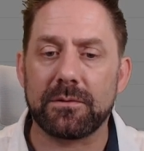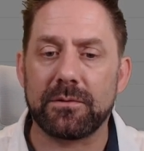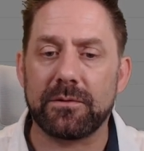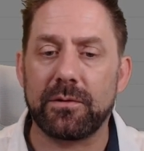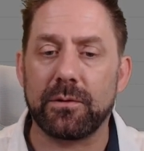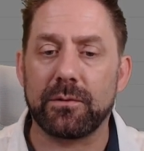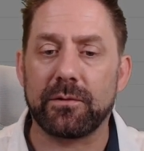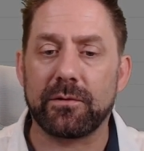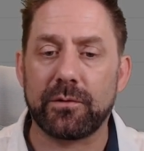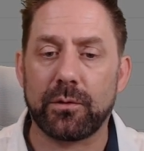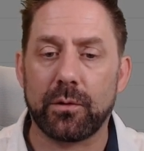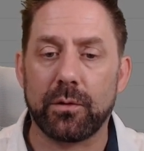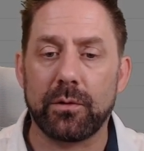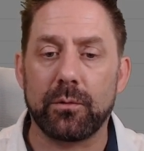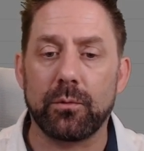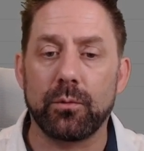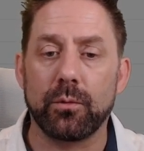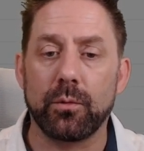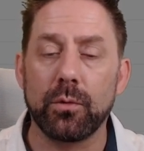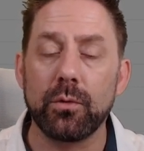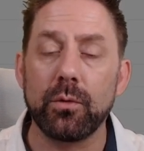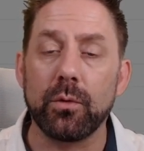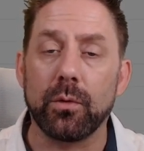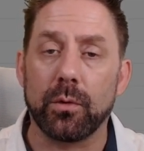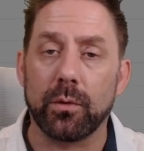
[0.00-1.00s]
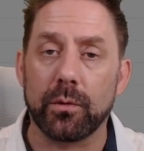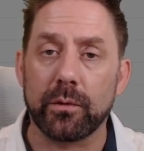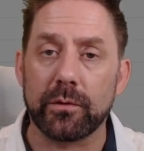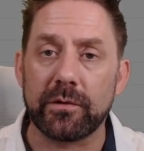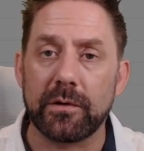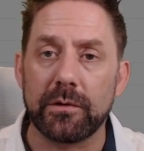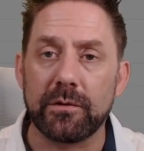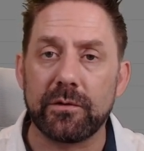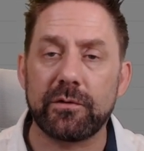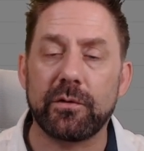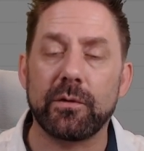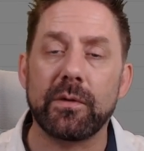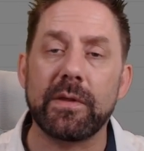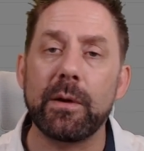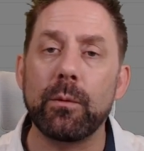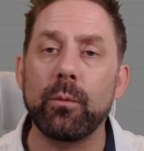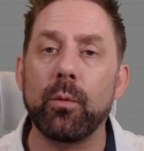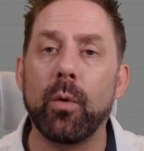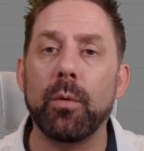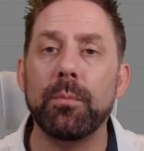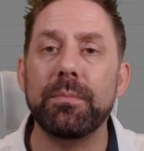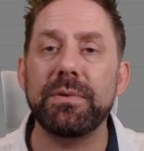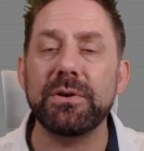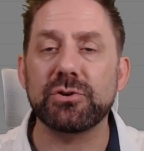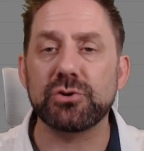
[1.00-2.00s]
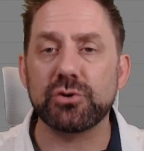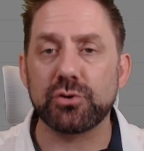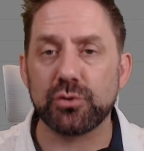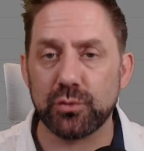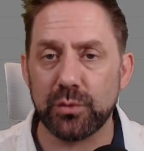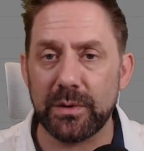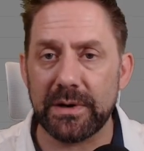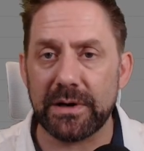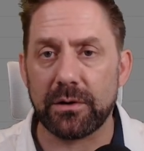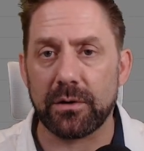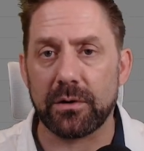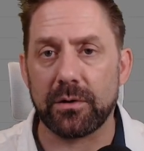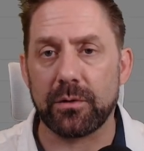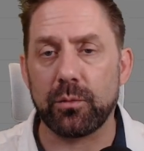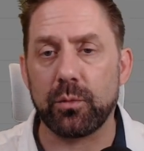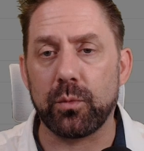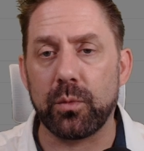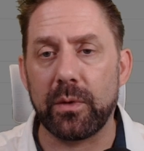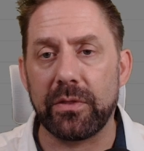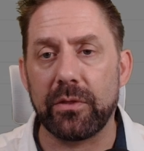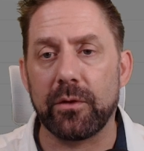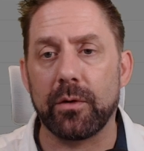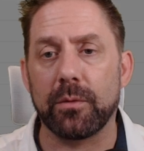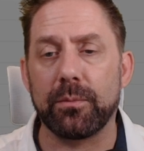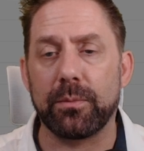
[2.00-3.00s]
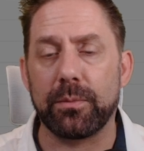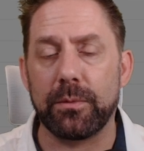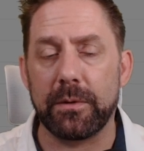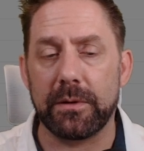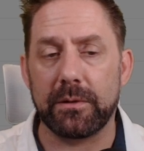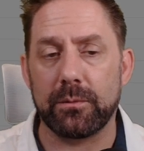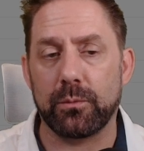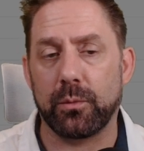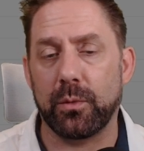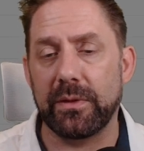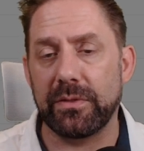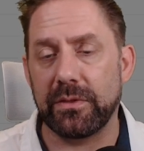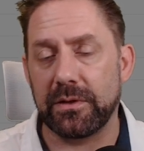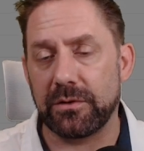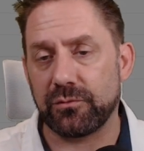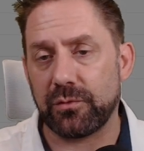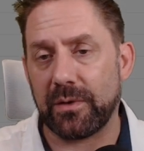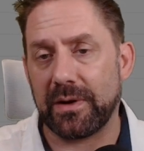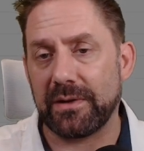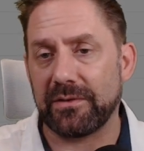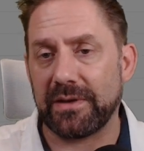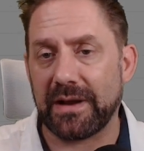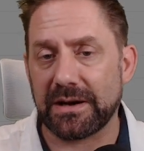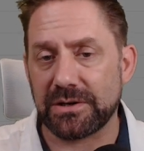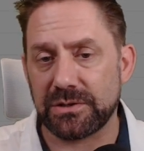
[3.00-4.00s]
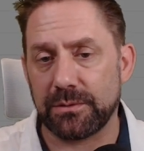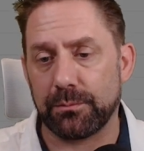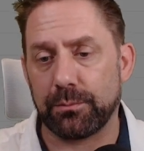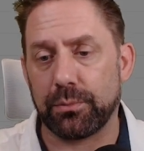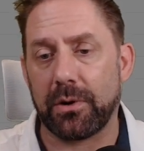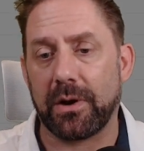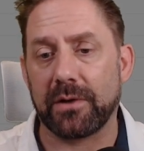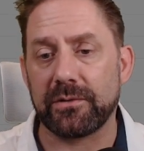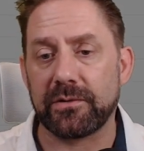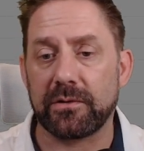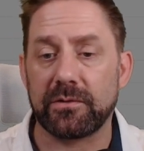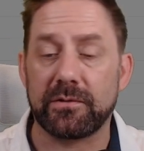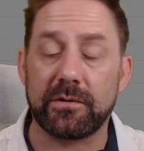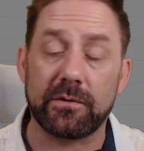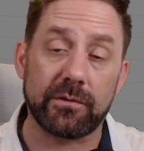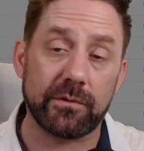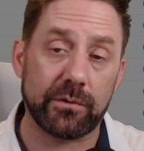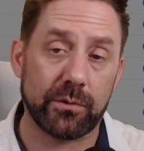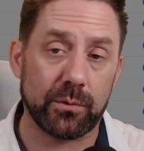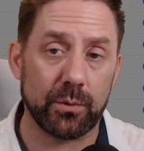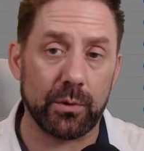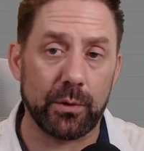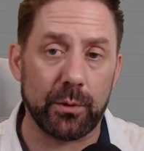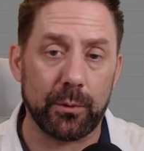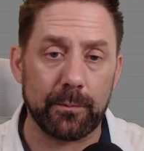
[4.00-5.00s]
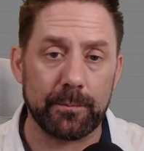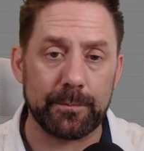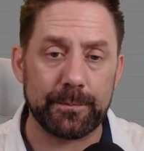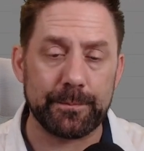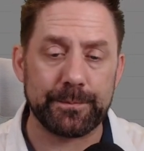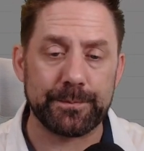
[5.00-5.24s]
to certain rules so they won't be triggered when the transaction process is through.